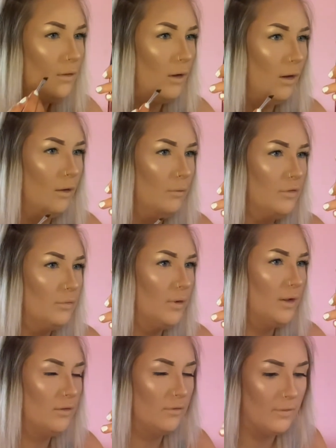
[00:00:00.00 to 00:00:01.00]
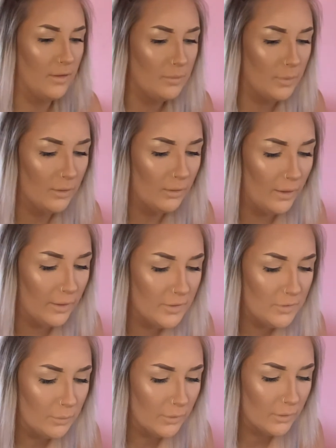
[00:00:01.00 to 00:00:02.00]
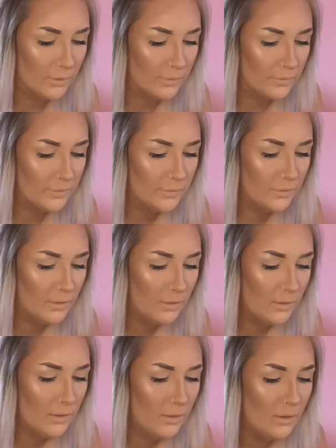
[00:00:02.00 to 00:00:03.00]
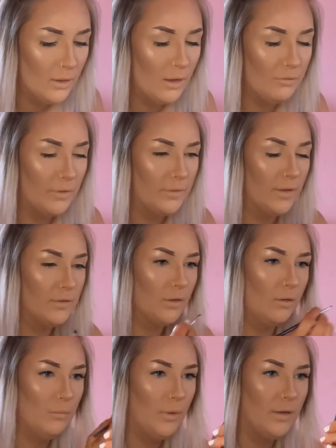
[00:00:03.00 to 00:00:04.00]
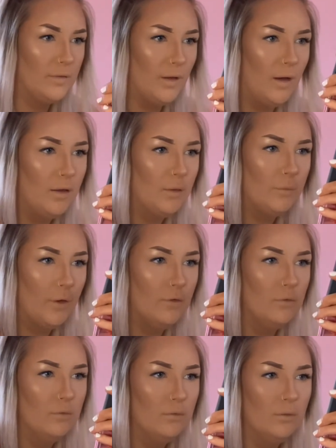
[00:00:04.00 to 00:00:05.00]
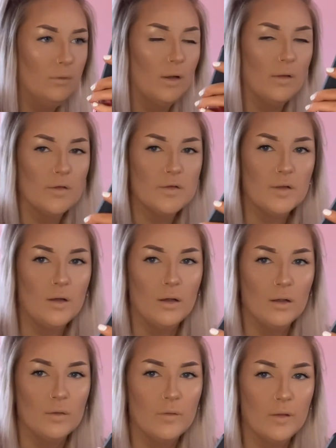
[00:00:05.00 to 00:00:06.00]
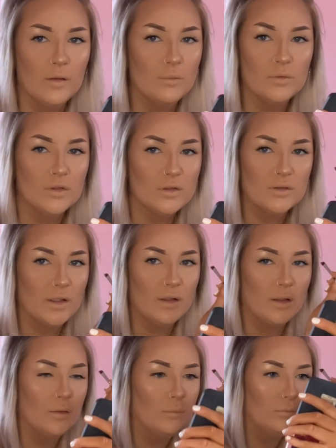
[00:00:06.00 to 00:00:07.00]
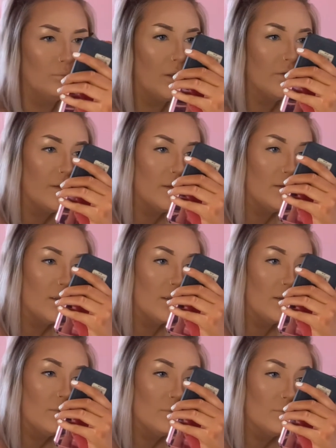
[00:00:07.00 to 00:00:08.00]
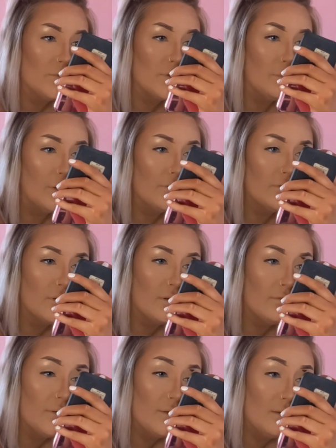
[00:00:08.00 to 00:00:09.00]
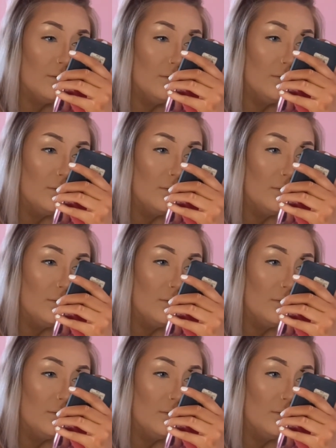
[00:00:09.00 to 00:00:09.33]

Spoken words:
I always wait and do this bit last, because if I did my entire brow at the start, then they would just get like muddy and like smudged and everything.